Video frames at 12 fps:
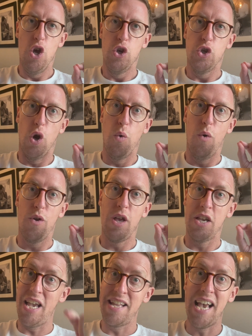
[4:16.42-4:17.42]
So
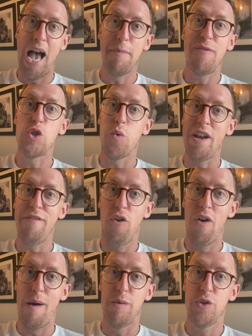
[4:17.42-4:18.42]
I set a timer for
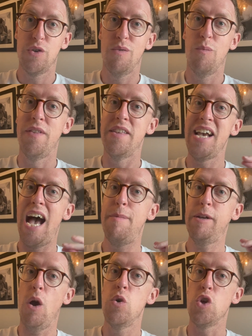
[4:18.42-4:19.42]
twenty-four hours. When the
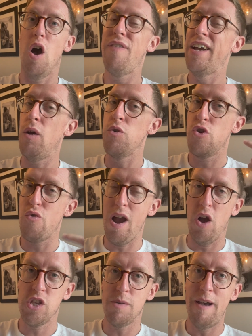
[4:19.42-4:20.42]
timer goes off, I go straight
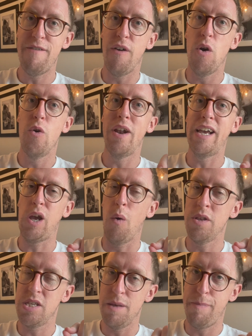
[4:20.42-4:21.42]
onto my phone. I go
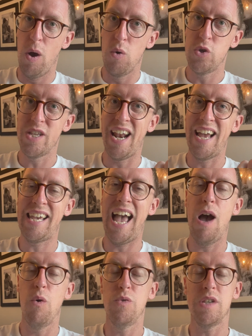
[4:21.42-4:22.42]
onto the post and I
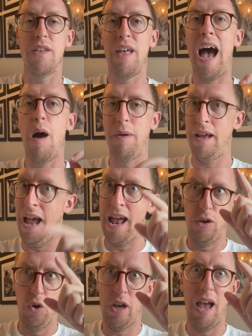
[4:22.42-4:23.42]
count how I, I
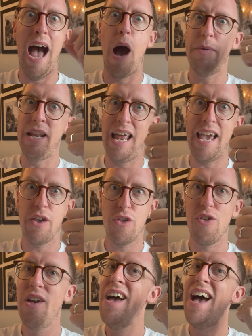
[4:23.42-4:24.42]
look at how many
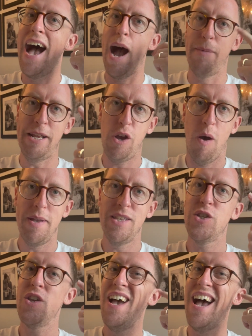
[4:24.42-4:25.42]
likes, how many
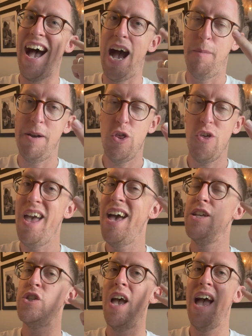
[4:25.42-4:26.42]
comments, how many
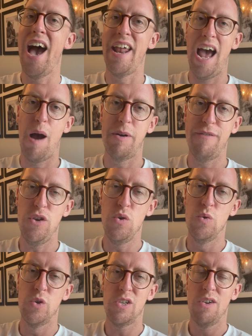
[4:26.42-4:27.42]
shares, and how many
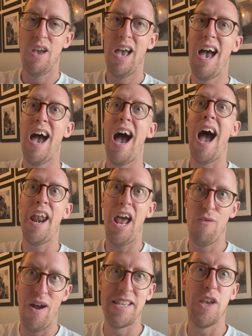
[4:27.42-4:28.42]
views. And I
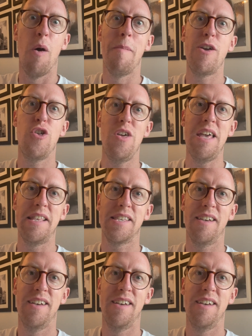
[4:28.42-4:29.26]
write it on my sheet.